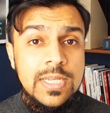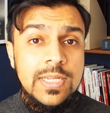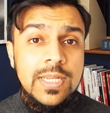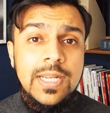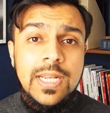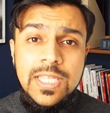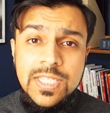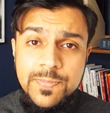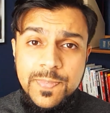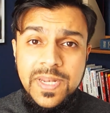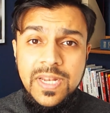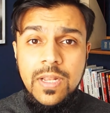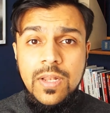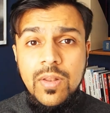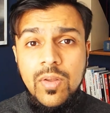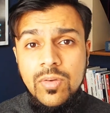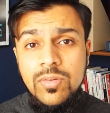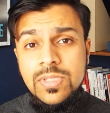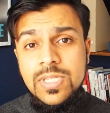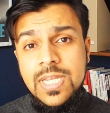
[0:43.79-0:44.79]
and I spent a
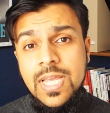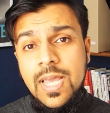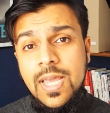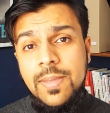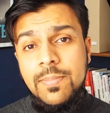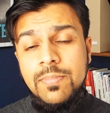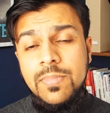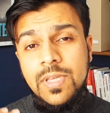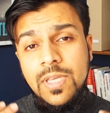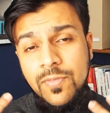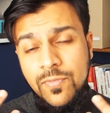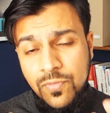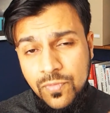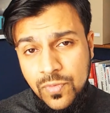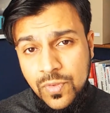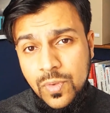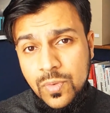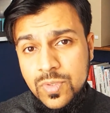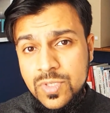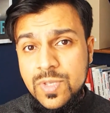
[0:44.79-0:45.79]
long time
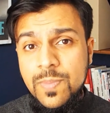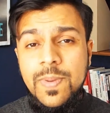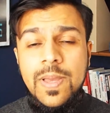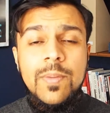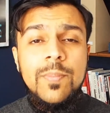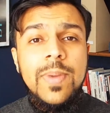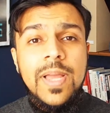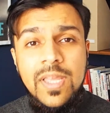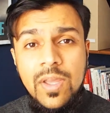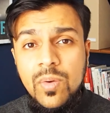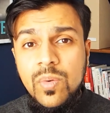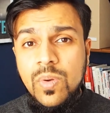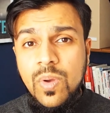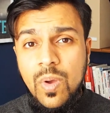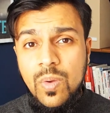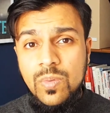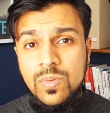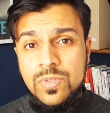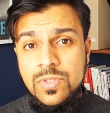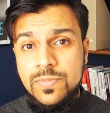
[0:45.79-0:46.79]
confused about my own
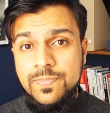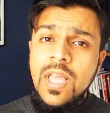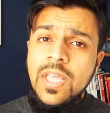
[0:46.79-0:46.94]
goals.